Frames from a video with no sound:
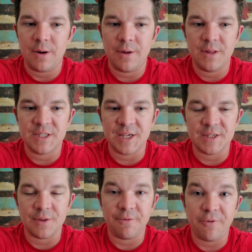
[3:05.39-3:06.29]
This
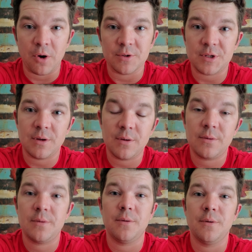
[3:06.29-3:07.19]
isn't the first
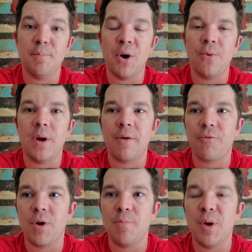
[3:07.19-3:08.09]
boat I've
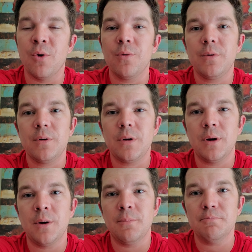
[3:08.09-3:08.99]
rebuilt.
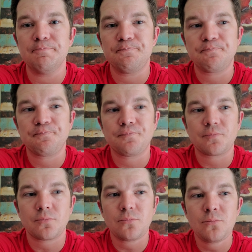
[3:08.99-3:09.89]

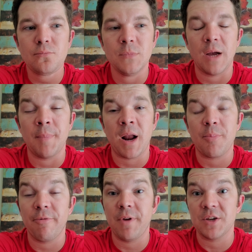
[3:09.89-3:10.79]
I'm not a
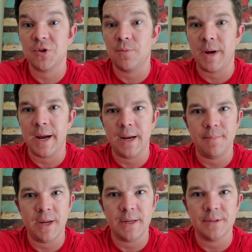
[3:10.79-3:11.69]
professional by any
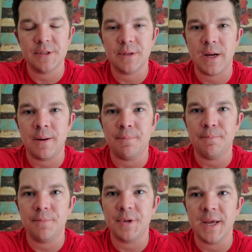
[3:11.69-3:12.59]
means.
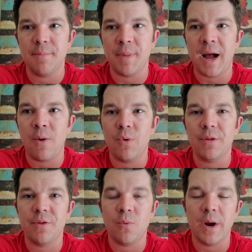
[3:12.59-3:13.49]
I'll get by
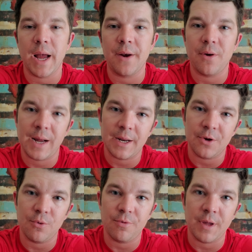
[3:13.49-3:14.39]
with the way I know how to
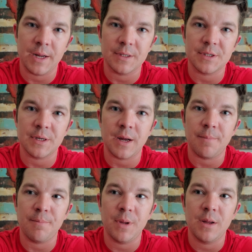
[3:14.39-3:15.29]
do things, and I'm